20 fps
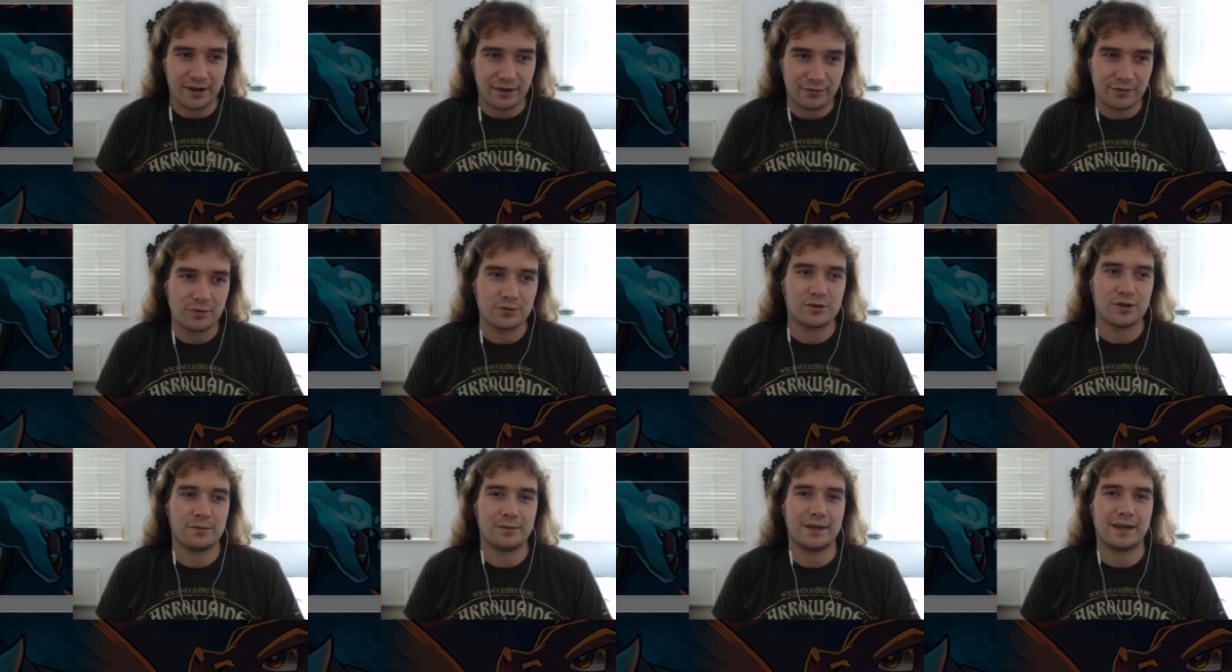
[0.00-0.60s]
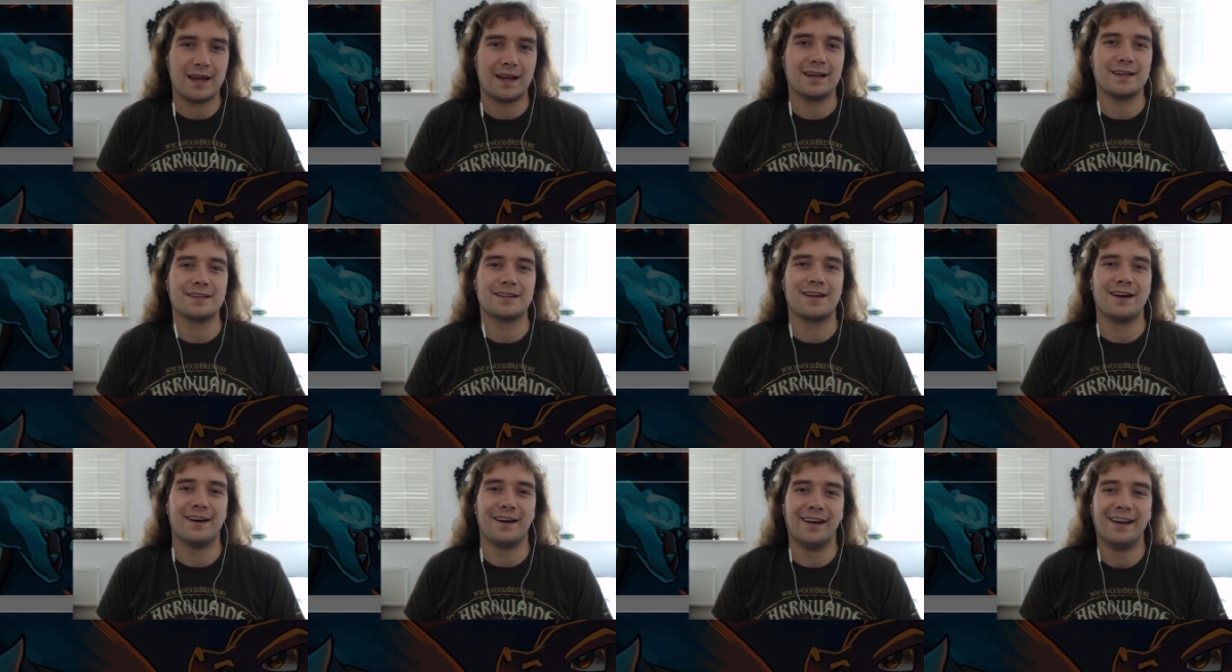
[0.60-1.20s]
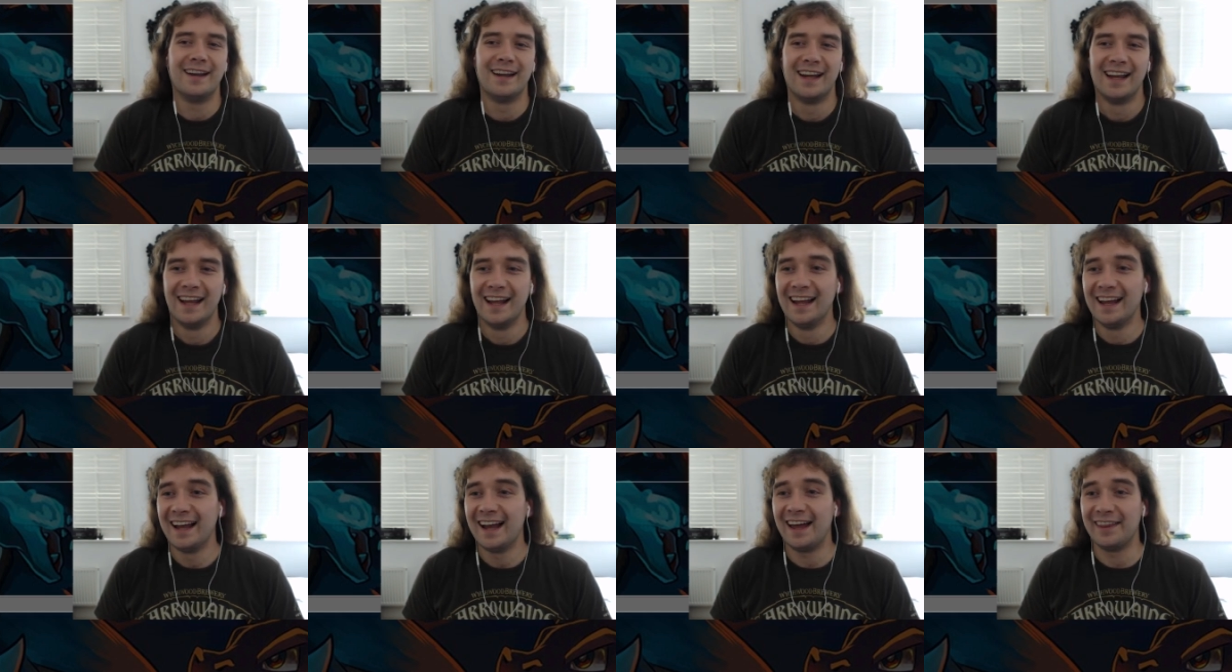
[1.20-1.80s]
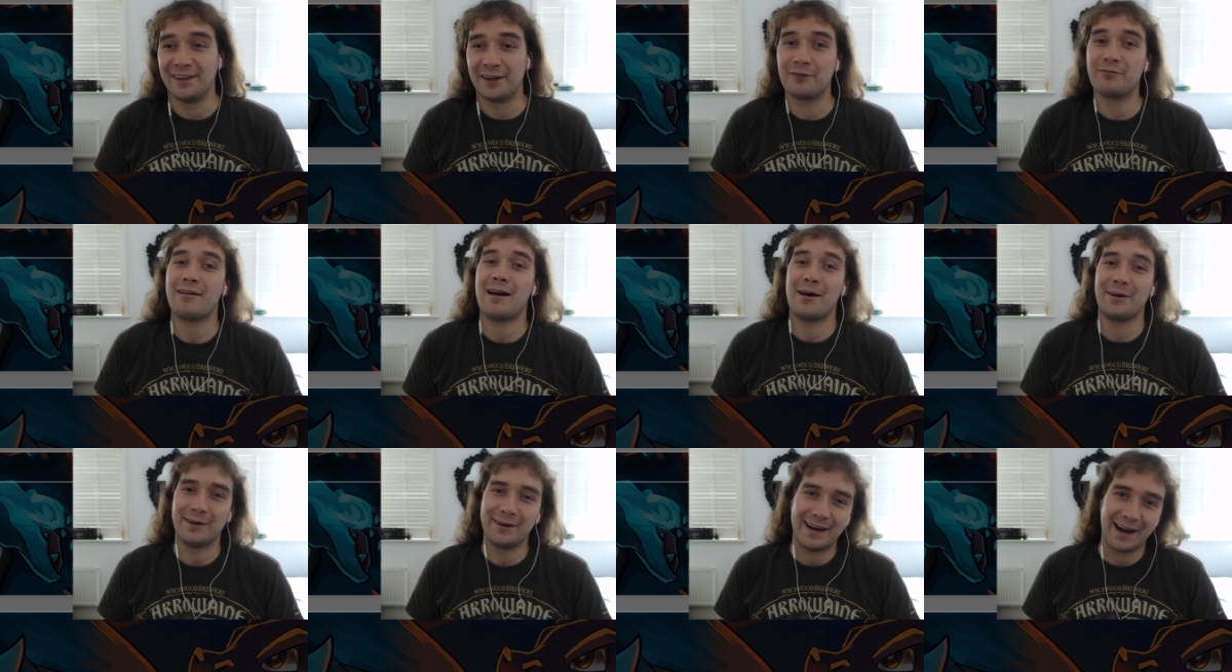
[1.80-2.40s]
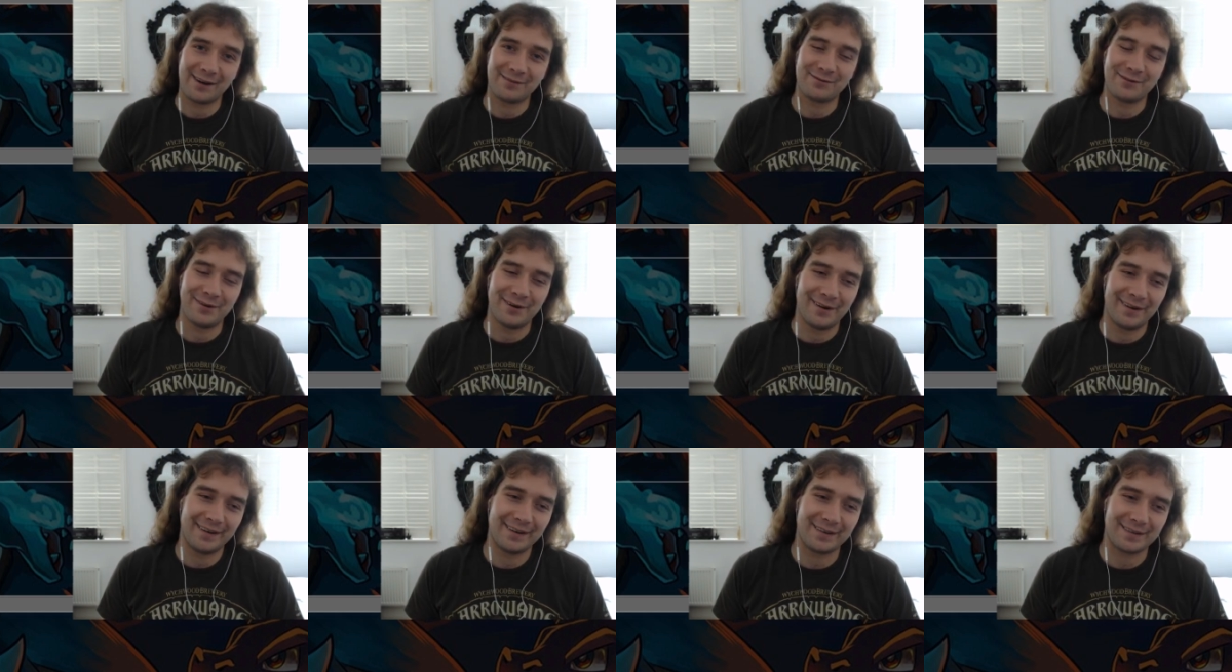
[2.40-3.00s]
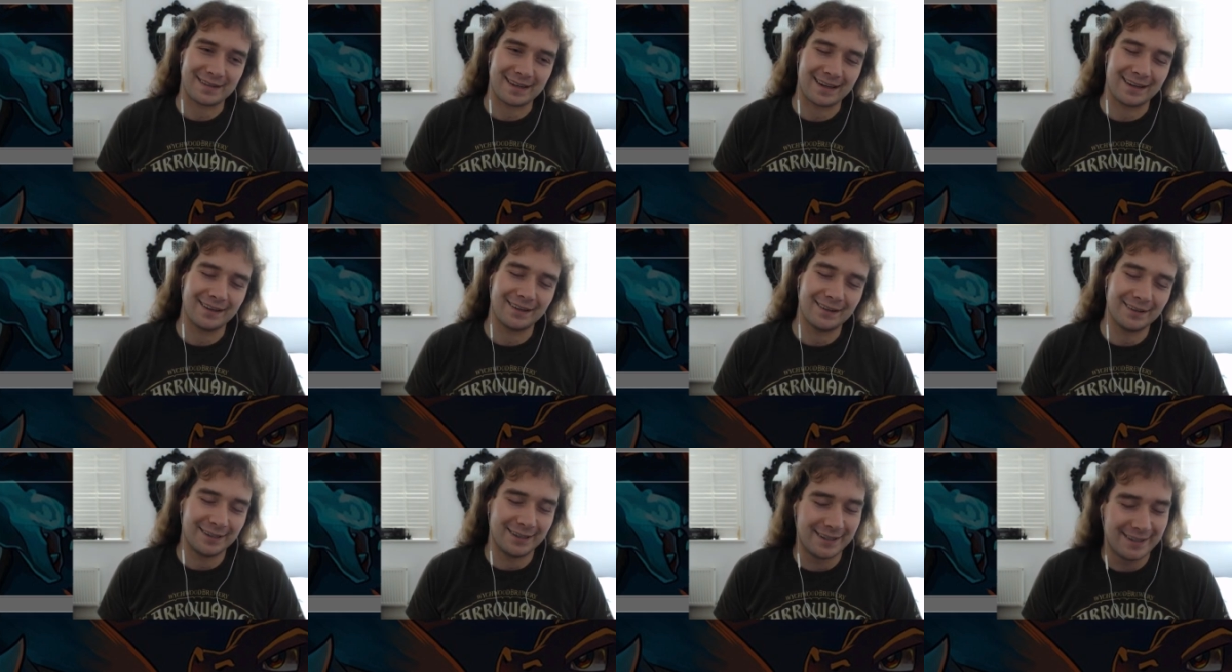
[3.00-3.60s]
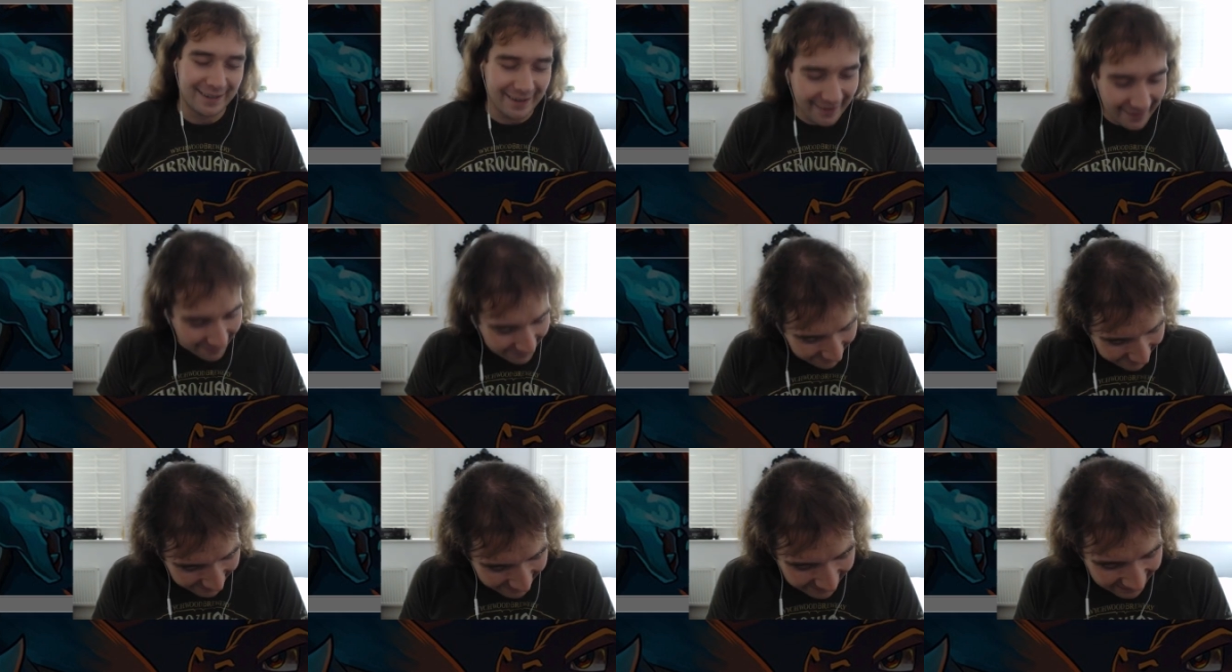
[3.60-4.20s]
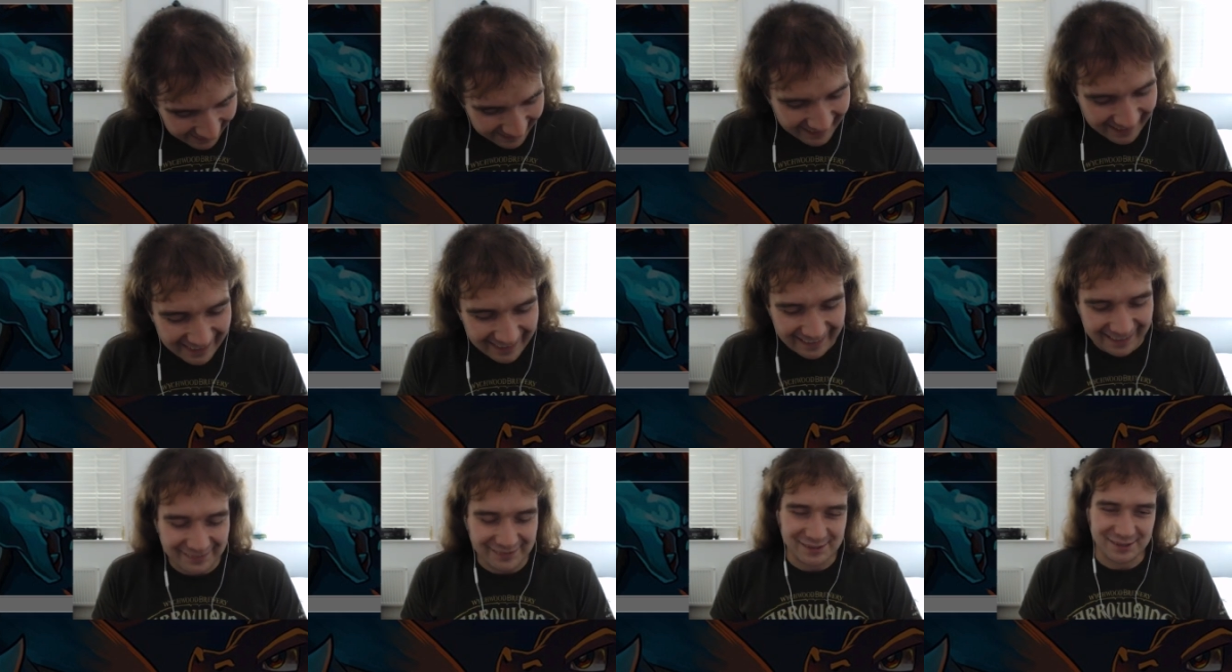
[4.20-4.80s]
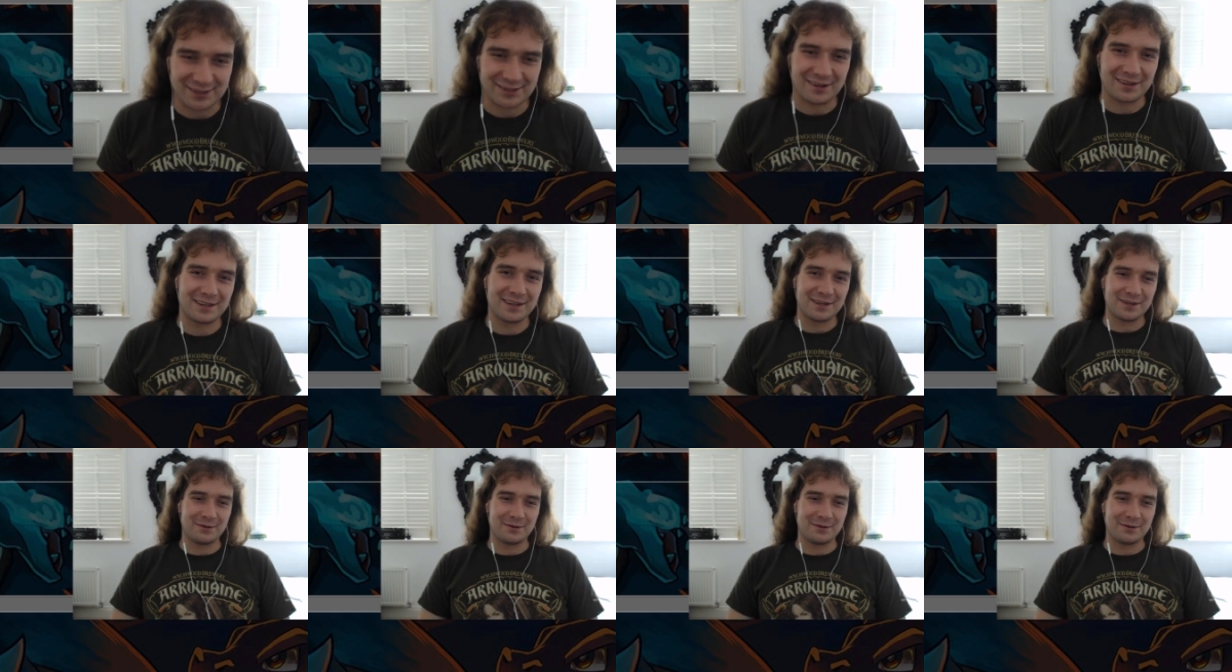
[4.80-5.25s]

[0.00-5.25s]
and I throat-chopped the Kangaskhan, and the Groudon had Roar, and I was like, oh, no, like, if I'd just gone the